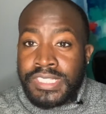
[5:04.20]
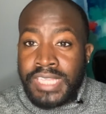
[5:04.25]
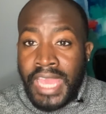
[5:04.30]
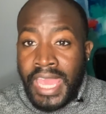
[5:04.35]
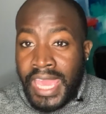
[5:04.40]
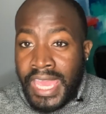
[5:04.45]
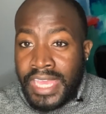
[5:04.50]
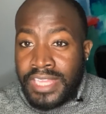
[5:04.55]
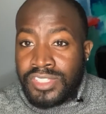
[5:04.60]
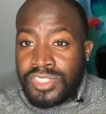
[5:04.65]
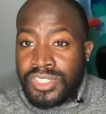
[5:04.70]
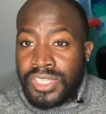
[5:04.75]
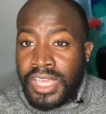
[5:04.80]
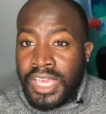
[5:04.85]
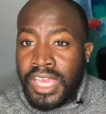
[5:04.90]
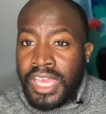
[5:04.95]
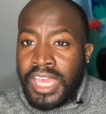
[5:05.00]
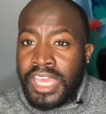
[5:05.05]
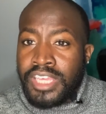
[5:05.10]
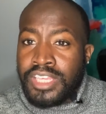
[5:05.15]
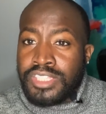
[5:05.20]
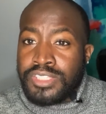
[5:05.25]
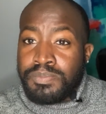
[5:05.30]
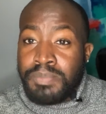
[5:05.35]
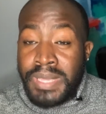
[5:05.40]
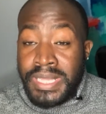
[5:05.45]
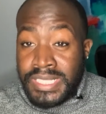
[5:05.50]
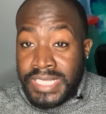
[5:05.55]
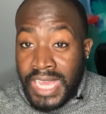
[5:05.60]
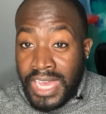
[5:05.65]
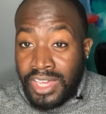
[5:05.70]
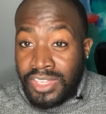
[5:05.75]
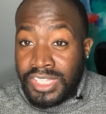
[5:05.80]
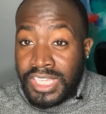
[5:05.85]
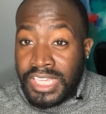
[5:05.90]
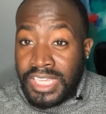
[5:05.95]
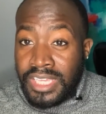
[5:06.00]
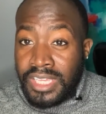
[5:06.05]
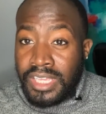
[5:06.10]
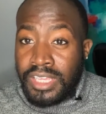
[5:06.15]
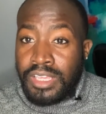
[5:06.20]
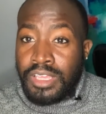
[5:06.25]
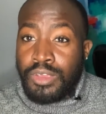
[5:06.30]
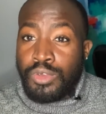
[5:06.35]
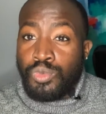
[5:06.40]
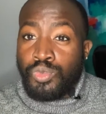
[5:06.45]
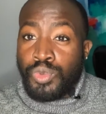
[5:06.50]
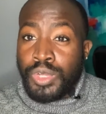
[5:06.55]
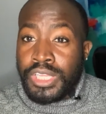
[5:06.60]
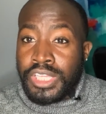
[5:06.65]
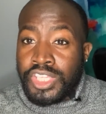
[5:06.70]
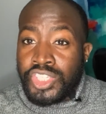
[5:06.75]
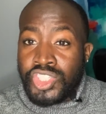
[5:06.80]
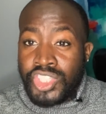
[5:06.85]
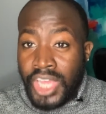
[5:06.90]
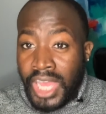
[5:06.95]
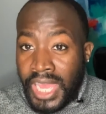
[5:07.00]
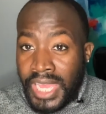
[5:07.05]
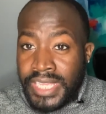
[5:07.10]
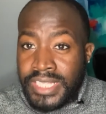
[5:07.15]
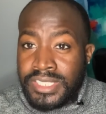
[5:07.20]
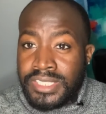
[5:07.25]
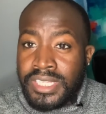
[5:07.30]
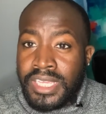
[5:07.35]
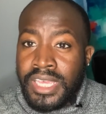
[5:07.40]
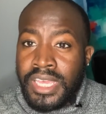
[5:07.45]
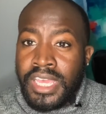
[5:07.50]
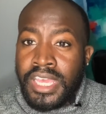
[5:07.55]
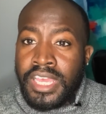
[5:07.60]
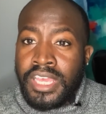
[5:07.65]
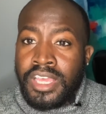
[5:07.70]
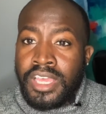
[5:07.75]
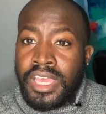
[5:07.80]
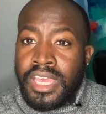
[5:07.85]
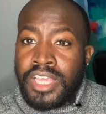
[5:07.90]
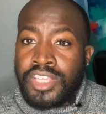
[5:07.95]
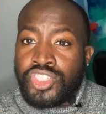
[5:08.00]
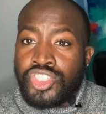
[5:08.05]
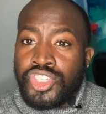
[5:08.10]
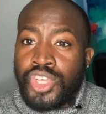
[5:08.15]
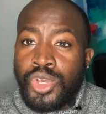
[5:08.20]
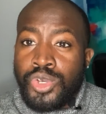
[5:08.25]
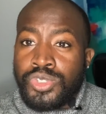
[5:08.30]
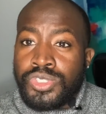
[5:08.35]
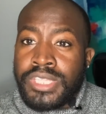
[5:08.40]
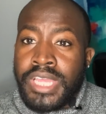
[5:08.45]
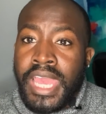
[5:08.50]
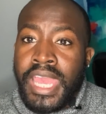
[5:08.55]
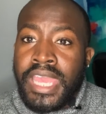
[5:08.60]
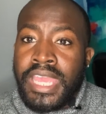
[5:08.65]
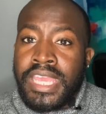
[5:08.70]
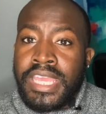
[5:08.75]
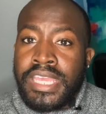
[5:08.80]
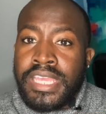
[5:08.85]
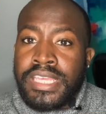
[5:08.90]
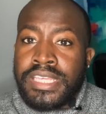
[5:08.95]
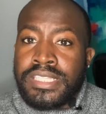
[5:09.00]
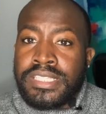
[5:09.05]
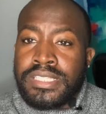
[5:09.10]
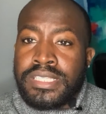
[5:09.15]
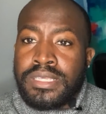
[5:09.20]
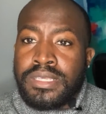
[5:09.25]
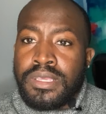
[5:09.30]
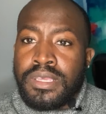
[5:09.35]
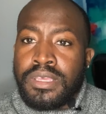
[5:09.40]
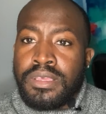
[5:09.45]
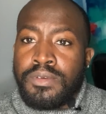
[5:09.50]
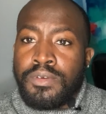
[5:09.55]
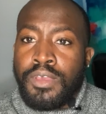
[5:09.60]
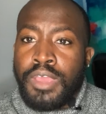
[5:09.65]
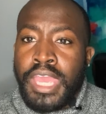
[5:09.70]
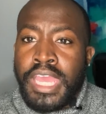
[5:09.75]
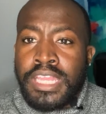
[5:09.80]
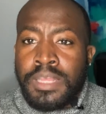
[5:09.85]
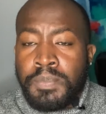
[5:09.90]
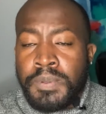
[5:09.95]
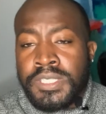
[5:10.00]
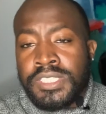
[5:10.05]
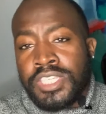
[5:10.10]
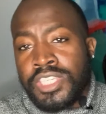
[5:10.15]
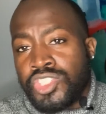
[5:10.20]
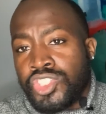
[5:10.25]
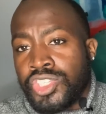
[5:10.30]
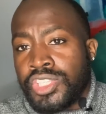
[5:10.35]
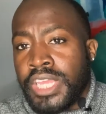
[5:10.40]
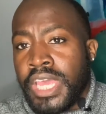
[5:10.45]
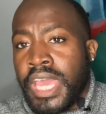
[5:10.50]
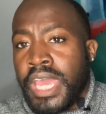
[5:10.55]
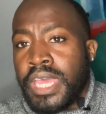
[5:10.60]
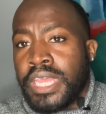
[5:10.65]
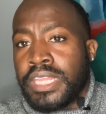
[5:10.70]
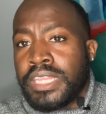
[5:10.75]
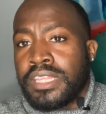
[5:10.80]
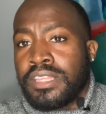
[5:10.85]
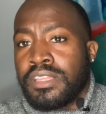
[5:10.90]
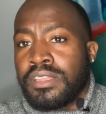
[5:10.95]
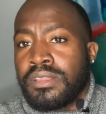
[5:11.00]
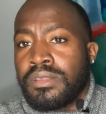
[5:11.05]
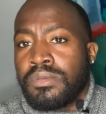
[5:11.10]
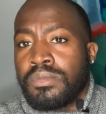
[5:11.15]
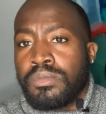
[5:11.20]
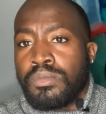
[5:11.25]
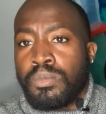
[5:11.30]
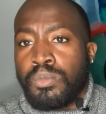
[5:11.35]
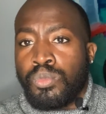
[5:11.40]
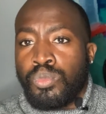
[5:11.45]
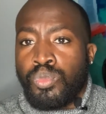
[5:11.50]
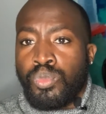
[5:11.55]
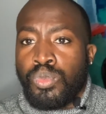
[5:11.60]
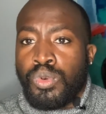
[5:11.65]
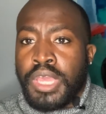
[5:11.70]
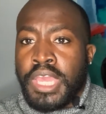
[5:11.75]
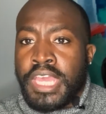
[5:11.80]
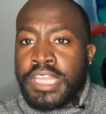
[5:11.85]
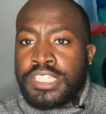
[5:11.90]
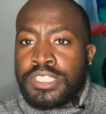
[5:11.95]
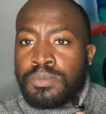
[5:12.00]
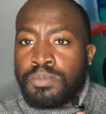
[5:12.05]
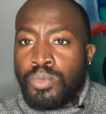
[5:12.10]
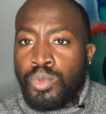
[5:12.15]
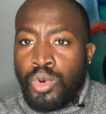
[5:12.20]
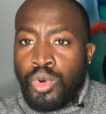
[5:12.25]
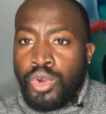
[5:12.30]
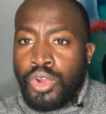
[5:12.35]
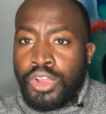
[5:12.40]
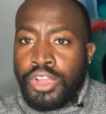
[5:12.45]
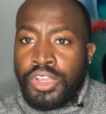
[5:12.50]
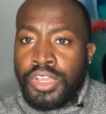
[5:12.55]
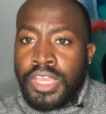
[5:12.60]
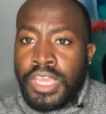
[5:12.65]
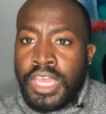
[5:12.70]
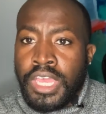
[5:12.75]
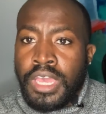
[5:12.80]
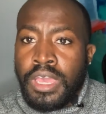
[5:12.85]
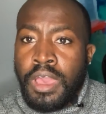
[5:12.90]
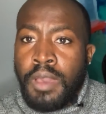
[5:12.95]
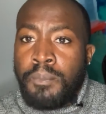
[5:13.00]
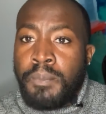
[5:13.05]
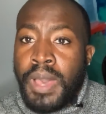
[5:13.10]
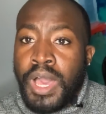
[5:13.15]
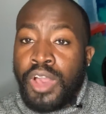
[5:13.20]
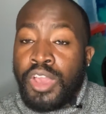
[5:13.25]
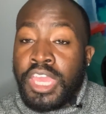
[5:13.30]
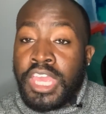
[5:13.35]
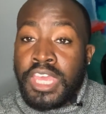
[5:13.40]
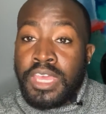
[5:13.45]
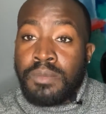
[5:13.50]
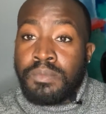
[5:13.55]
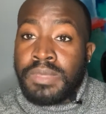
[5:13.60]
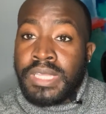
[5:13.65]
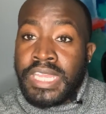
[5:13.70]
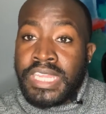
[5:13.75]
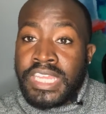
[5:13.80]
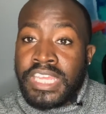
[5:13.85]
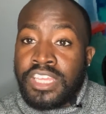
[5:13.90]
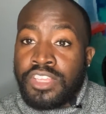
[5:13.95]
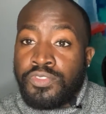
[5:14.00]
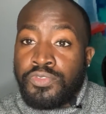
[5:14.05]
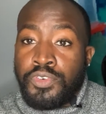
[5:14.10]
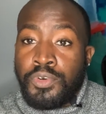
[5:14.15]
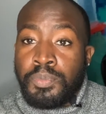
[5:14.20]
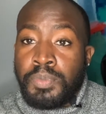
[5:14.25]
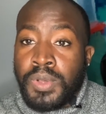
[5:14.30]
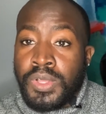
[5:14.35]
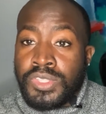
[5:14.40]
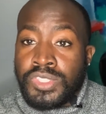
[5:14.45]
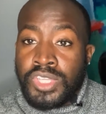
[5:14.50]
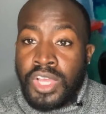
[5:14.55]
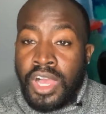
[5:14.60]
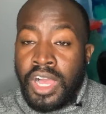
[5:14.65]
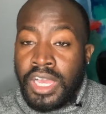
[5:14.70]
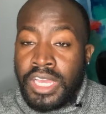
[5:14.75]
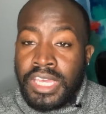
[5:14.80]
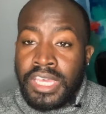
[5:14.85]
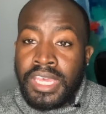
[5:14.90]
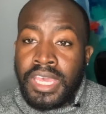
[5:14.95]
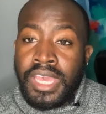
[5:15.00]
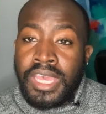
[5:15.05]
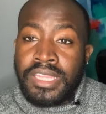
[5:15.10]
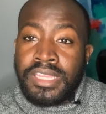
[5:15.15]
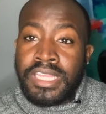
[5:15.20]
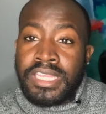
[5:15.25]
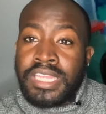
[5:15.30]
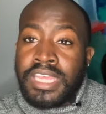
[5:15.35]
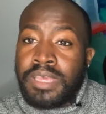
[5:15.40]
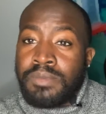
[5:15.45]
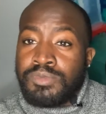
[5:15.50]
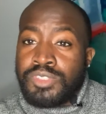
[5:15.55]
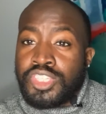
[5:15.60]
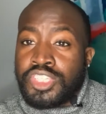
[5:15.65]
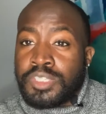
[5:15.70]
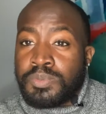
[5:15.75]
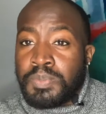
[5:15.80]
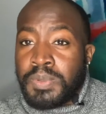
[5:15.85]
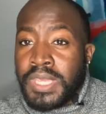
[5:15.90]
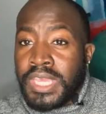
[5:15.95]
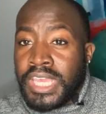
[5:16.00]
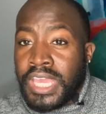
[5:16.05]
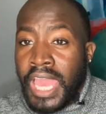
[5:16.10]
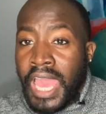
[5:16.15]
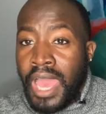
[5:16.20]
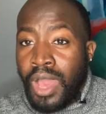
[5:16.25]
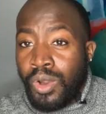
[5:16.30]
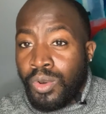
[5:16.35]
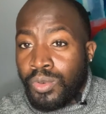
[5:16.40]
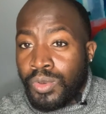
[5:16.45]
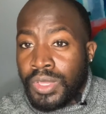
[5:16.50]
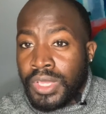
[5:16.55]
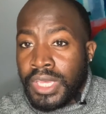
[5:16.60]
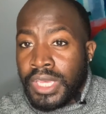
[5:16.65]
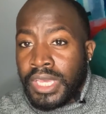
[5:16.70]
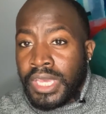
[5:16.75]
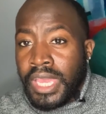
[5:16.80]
age, his mentality really shines, it shows that he's in a position that it's more about him letting his football talk than him to speak out.